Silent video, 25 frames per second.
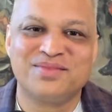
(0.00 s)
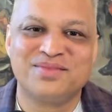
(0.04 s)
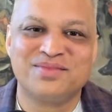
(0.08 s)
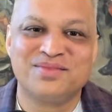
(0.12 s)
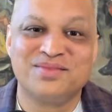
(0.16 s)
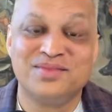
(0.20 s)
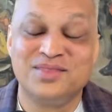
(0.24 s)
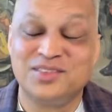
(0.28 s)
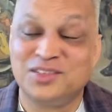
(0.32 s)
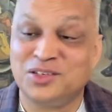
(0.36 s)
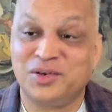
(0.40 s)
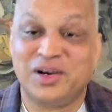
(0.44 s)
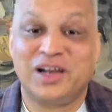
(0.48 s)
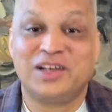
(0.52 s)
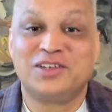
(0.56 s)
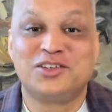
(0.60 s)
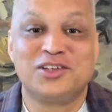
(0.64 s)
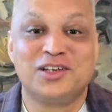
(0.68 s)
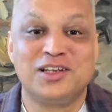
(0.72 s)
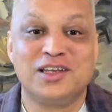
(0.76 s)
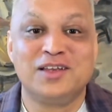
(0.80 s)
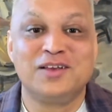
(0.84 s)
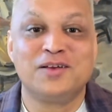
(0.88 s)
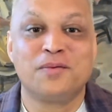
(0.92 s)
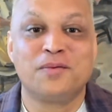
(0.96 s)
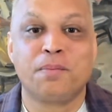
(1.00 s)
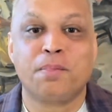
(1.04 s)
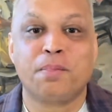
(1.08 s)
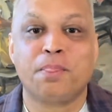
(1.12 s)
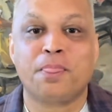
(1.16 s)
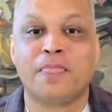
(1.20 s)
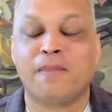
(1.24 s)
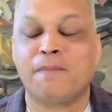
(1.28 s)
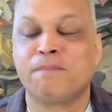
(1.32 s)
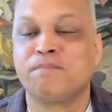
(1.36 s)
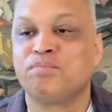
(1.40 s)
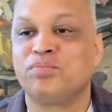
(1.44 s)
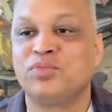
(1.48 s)
So actually,
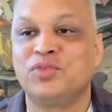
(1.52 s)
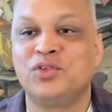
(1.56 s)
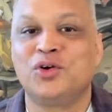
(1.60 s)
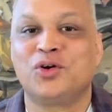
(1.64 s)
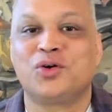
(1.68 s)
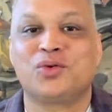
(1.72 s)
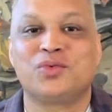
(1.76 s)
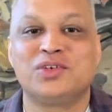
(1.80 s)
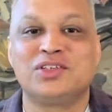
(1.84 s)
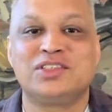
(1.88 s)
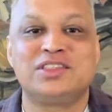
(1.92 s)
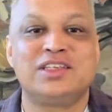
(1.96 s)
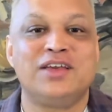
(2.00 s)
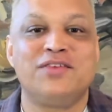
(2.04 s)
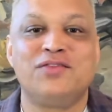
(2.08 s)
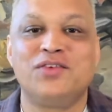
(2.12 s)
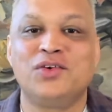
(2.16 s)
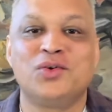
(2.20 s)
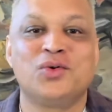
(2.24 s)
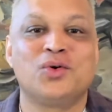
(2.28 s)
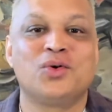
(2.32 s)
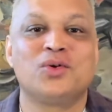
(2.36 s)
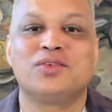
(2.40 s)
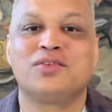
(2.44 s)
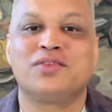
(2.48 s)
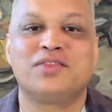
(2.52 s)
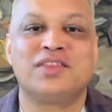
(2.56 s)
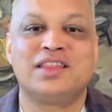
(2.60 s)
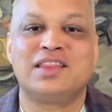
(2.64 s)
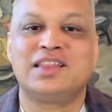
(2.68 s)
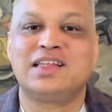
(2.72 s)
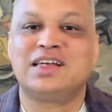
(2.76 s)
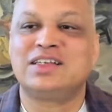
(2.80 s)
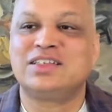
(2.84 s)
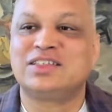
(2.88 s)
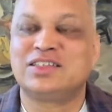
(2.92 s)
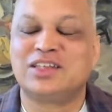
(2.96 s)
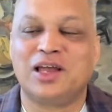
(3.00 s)
you're receiving all of the
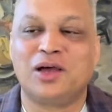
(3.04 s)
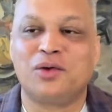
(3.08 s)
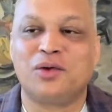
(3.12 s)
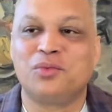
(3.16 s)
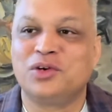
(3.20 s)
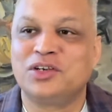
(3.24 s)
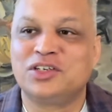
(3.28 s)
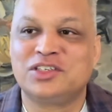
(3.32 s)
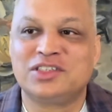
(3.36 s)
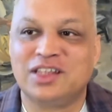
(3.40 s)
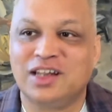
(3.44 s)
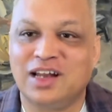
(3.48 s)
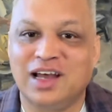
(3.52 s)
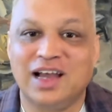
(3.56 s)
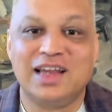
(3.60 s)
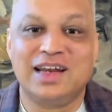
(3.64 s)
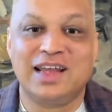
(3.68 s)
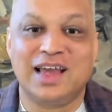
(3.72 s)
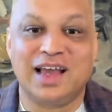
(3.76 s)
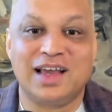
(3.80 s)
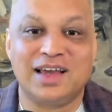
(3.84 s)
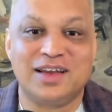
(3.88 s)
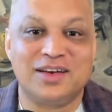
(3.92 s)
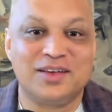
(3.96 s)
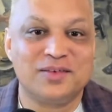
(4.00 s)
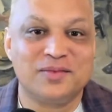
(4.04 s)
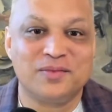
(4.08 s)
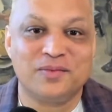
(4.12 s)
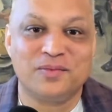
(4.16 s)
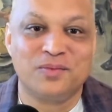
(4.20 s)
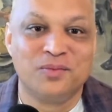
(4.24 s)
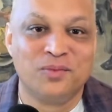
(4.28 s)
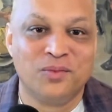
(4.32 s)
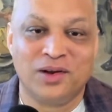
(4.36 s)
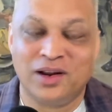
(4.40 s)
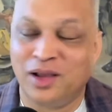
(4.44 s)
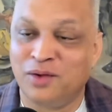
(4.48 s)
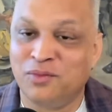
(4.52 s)
things that I wish that I'd had
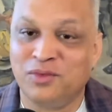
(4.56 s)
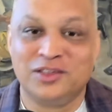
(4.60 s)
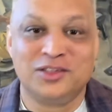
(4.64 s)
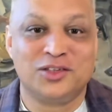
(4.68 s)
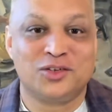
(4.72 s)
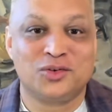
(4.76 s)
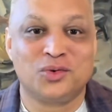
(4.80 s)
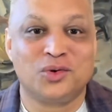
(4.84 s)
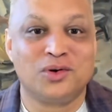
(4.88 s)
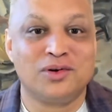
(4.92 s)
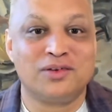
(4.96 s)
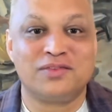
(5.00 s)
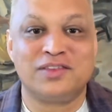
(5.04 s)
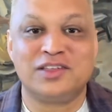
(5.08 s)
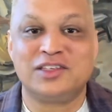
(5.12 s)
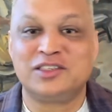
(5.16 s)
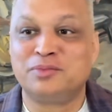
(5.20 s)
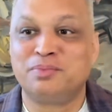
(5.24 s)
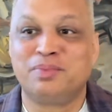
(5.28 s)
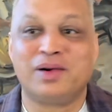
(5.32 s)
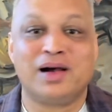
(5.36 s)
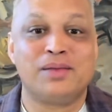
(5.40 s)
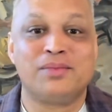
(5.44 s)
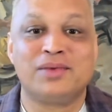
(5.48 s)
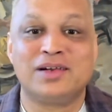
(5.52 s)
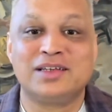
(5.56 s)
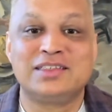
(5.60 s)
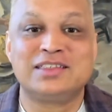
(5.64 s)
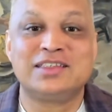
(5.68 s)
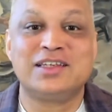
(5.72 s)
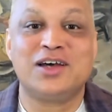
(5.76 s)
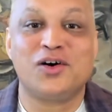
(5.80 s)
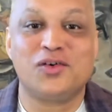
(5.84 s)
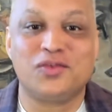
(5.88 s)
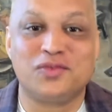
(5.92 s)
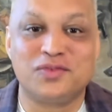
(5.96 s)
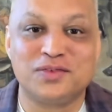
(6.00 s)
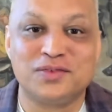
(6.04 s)
when I went through all of this by
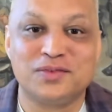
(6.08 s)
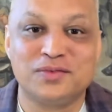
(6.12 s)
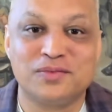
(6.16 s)
myself.